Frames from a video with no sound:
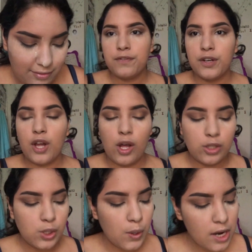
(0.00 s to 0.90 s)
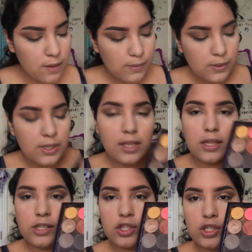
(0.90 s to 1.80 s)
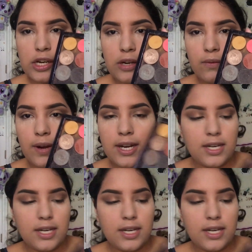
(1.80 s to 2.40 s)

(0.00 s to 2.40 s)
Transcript: For contour, I'm using this shade right